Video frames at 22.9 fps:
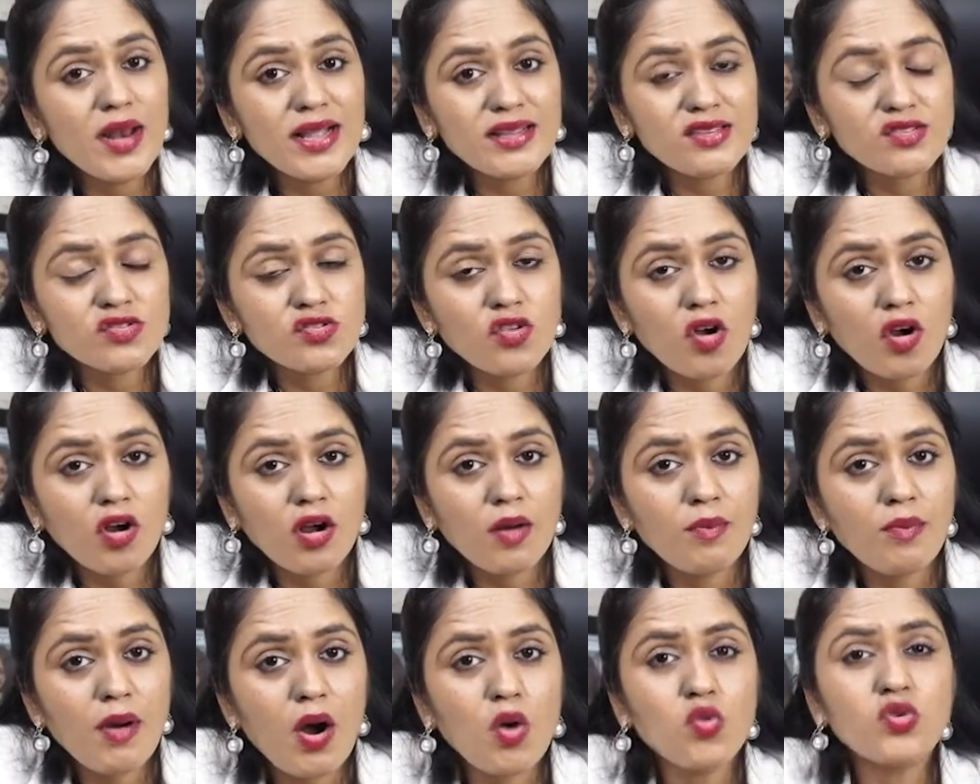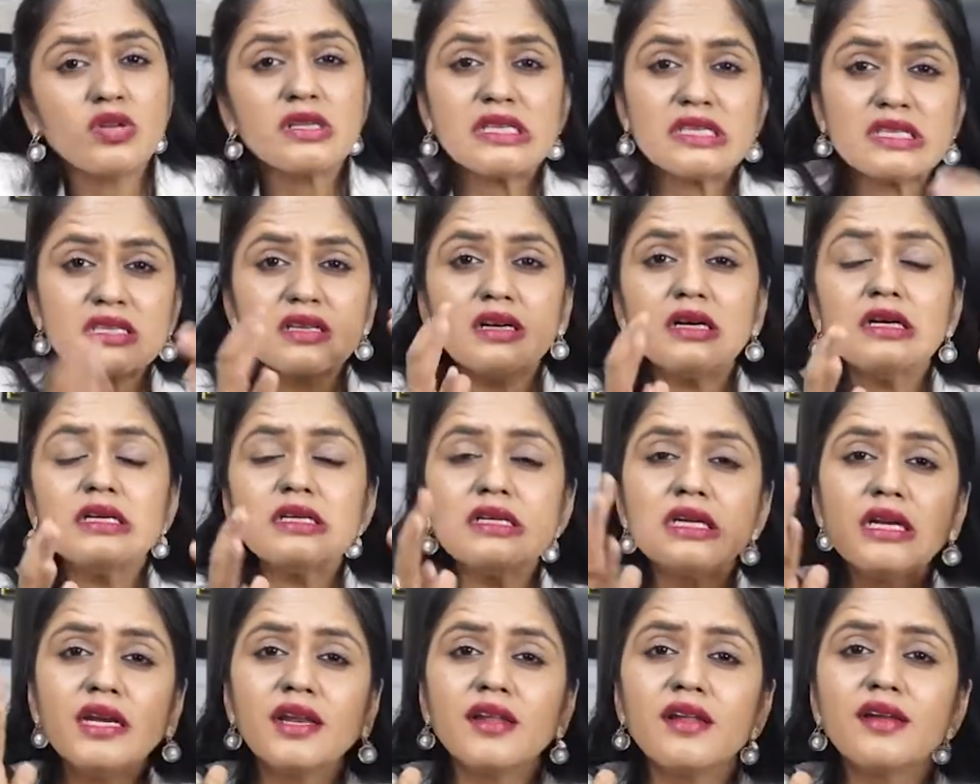let's talk about
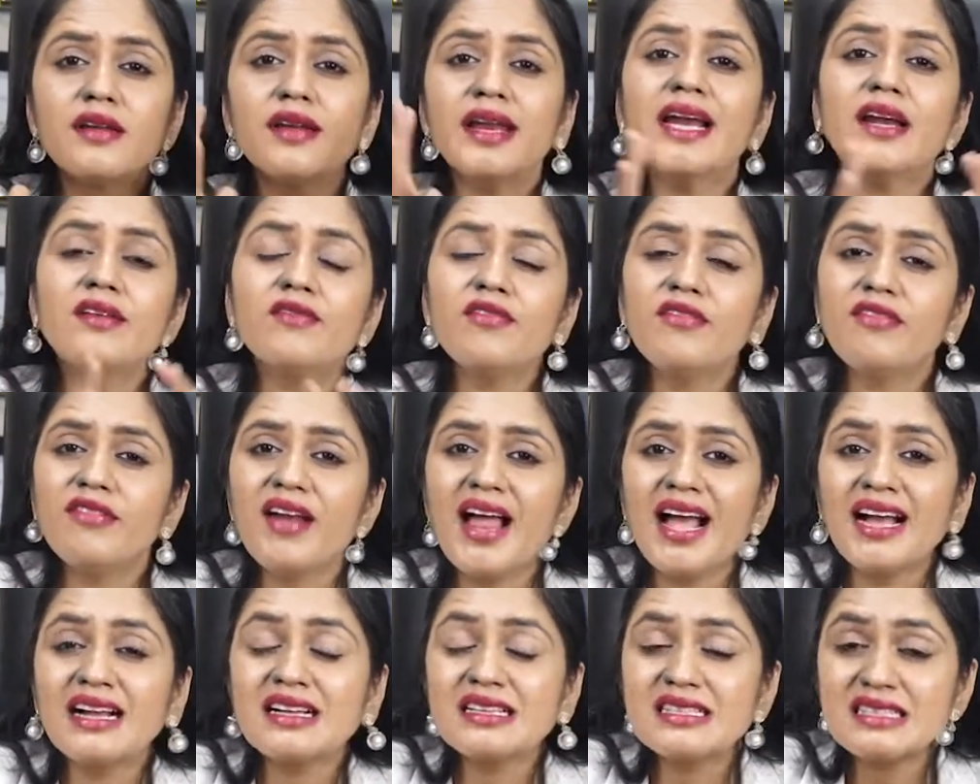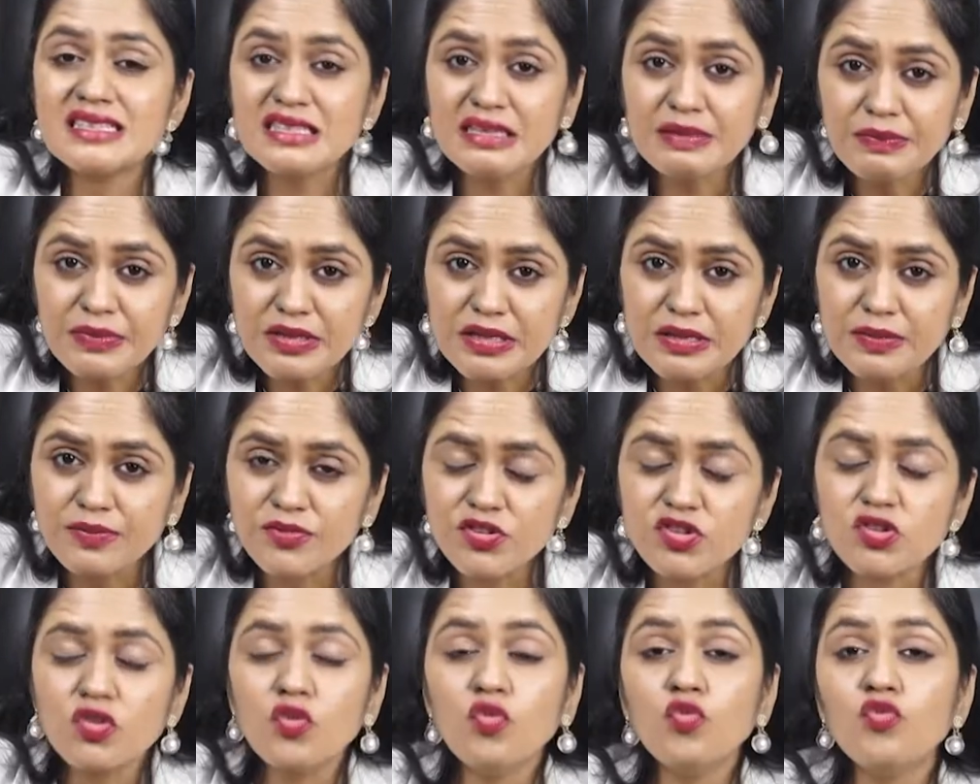certain red flag
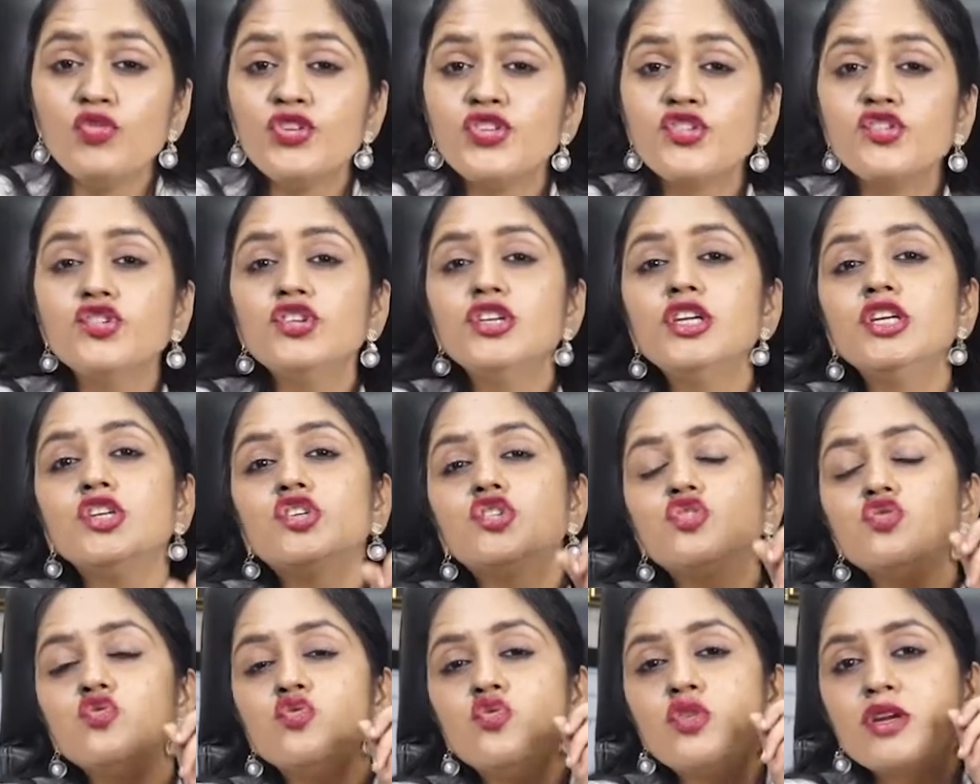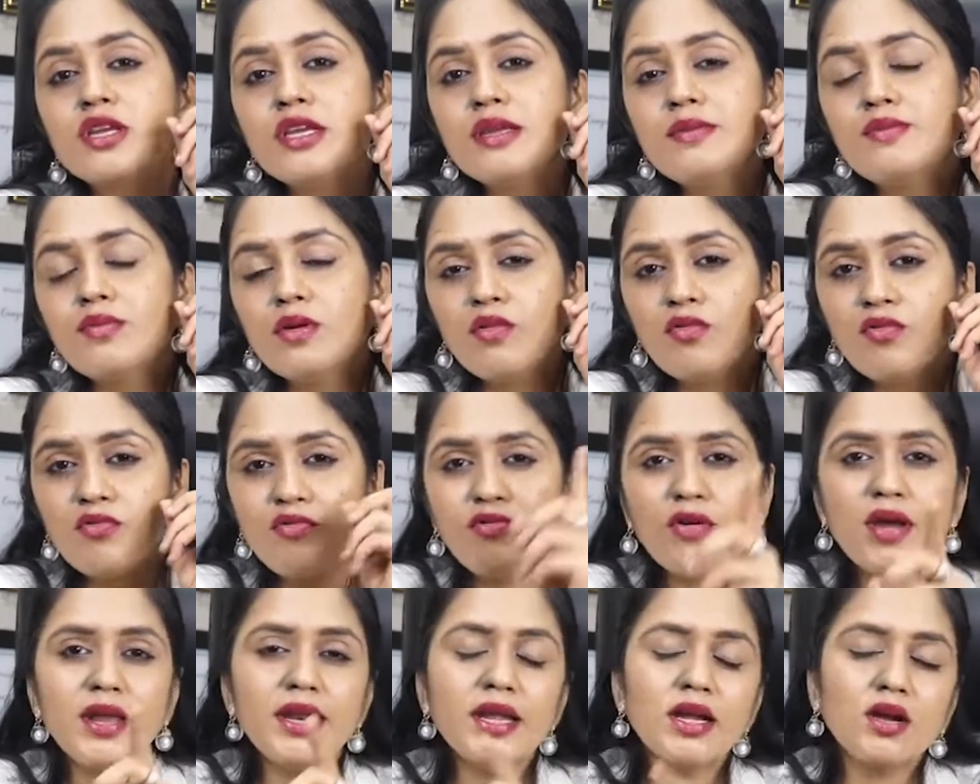symptoms which you need to keep a
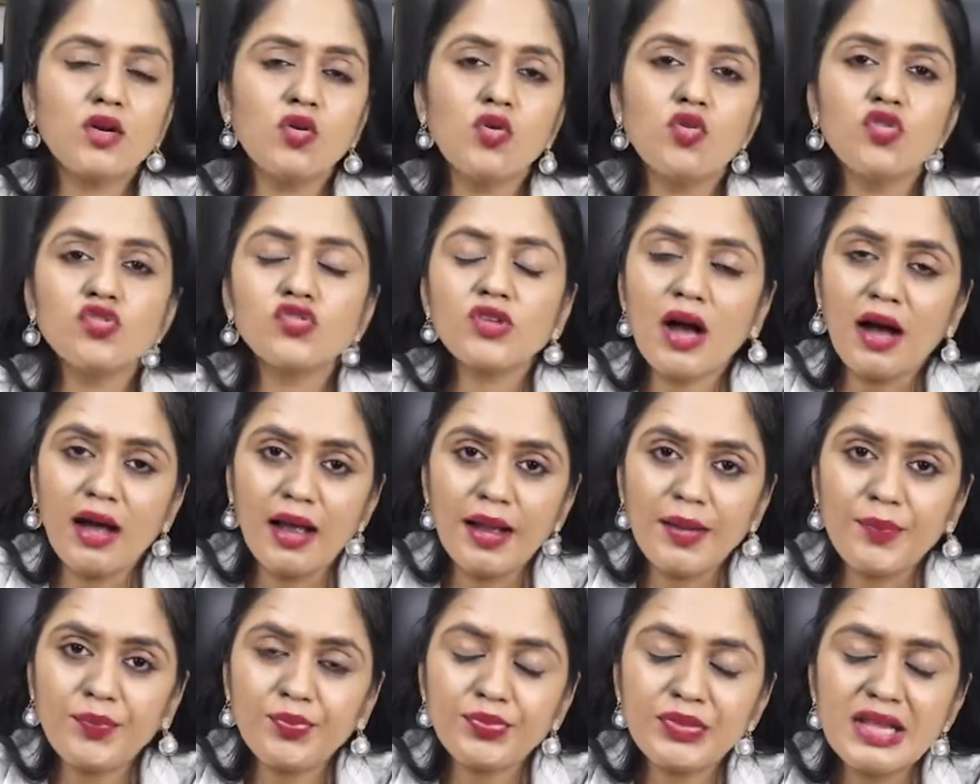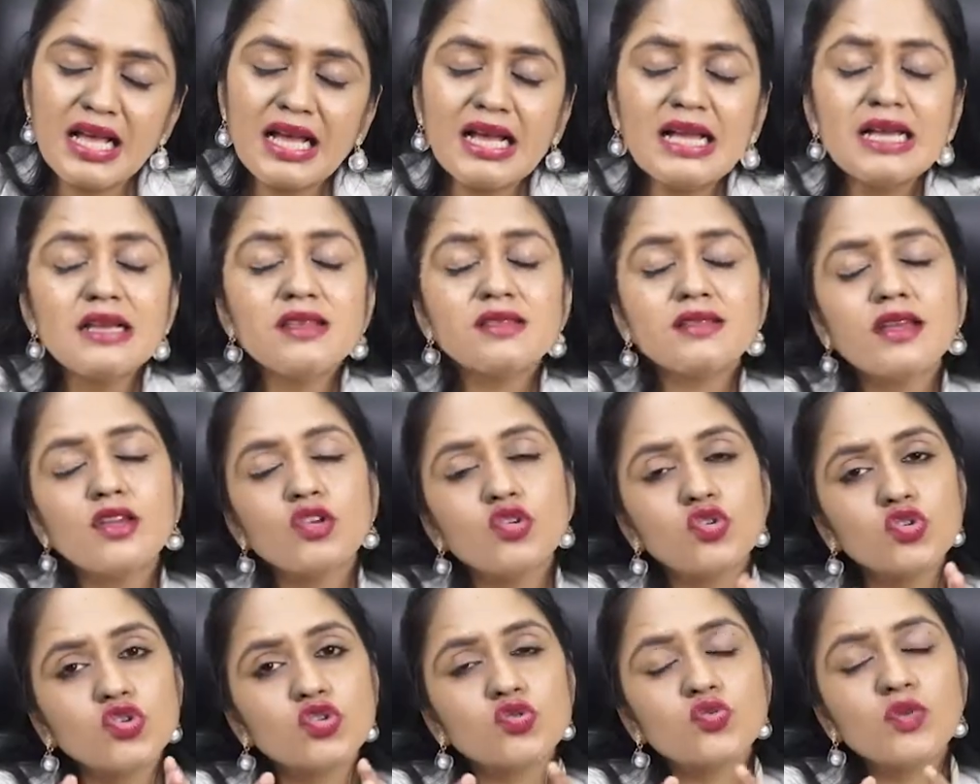very close eye. So
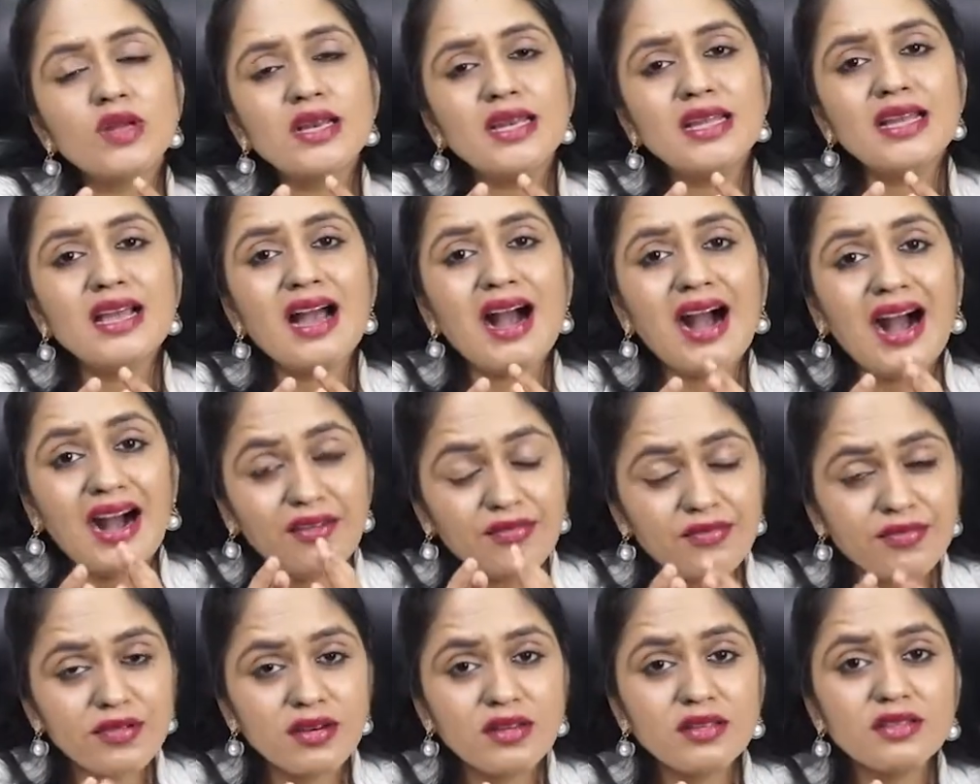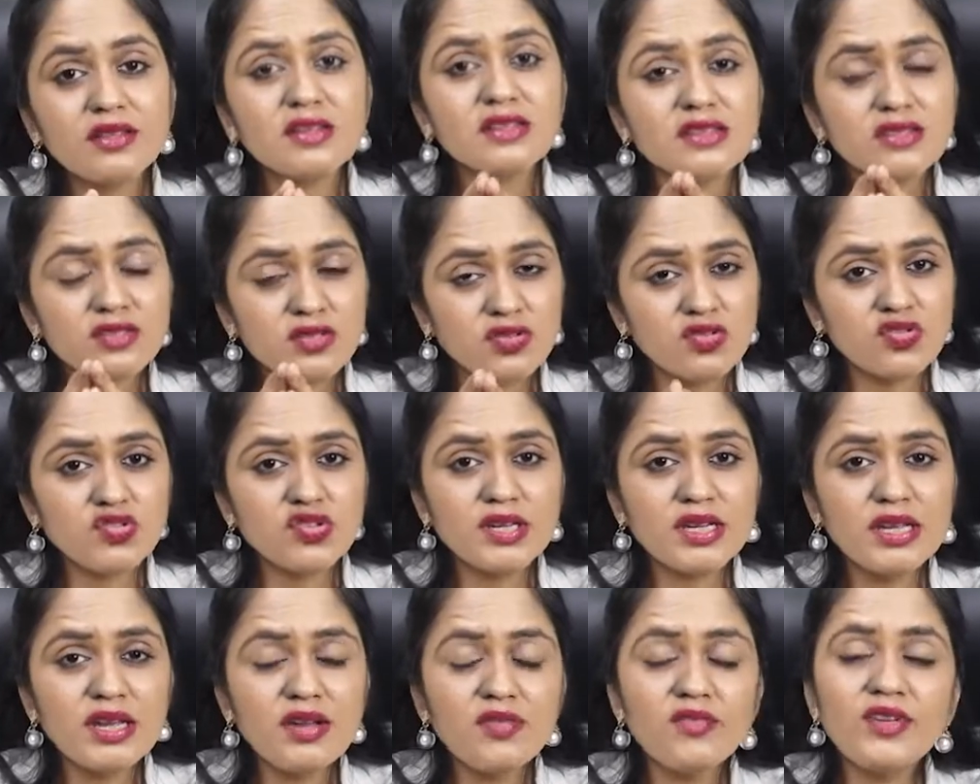usually after the
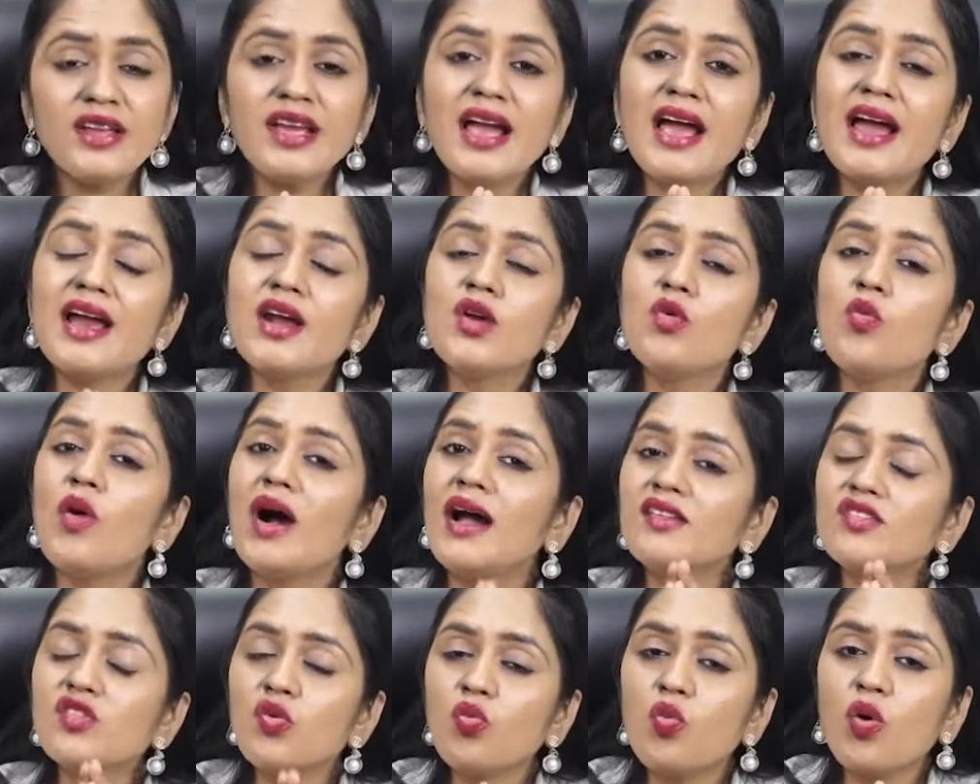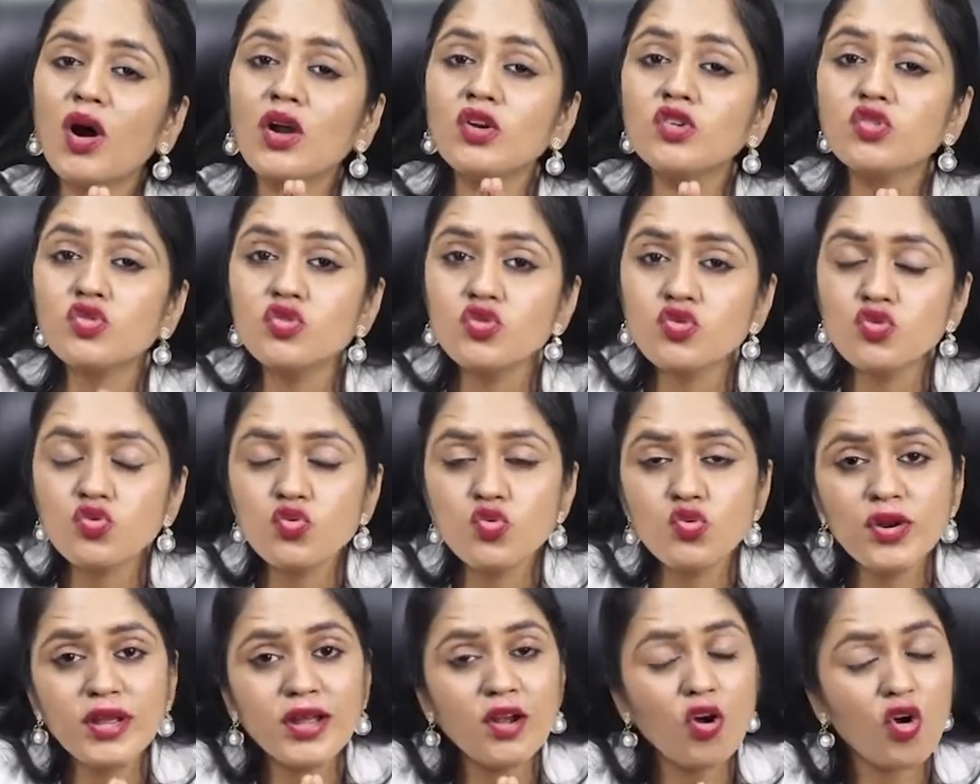surgery, we advise a 1 to
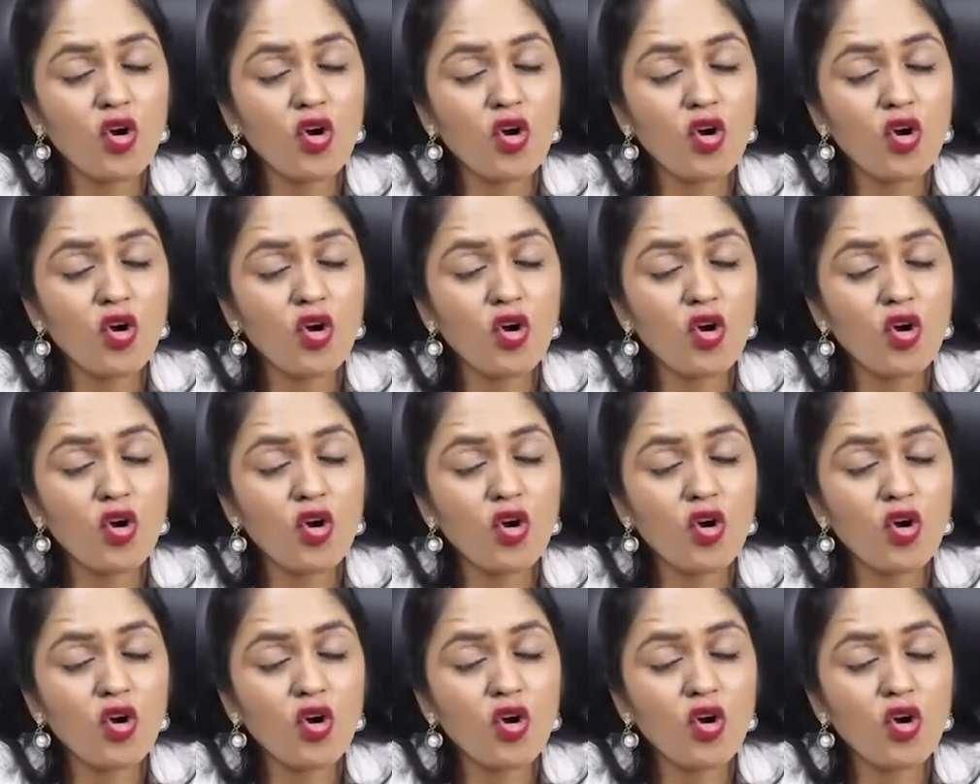2 day